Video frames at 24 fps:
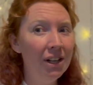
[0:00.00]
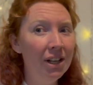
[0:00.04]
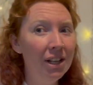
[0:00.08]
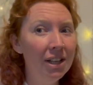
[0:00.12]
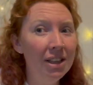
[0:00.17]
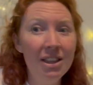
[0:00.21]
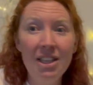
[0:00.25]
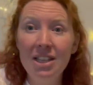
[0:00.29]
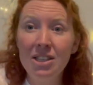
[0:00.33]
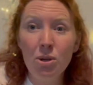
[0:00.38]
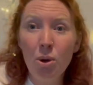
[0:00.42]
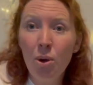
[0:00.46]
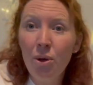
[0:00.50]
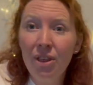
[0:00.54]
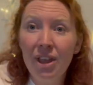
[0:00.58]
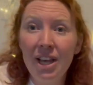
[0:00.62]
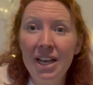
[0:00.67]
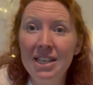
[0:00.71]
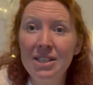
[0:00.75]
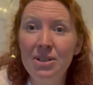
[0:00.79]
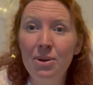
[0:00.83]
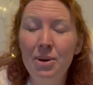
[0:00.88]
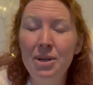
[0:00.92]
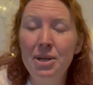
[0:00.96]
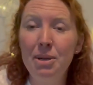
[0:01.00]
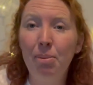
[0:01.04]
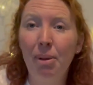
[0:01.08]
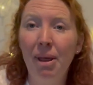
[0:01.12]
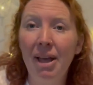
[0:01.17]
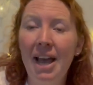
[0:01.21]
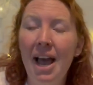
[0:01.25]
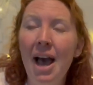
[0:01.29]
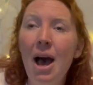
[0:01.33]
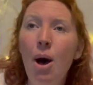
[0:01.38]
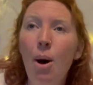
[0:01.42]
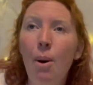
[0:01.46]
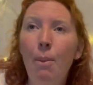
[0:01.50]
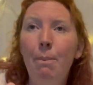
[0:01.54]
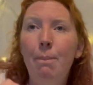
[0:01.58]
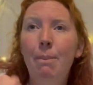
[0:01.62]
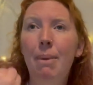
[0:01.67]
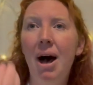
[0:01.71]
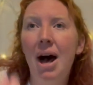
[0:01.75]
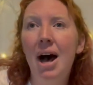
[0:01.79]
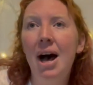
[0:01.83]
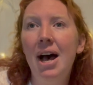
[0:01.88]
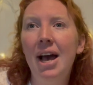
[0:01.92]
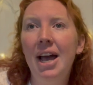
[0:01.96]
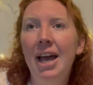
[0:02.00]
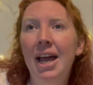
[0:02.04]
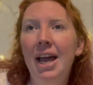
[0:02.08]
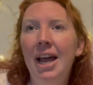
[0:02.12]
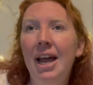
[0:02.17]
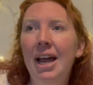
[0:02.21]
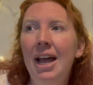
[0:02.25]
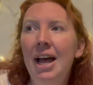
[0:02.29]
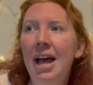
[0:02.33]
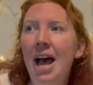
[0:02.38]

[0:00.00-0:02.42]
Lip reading: this whole thing is going to play out. My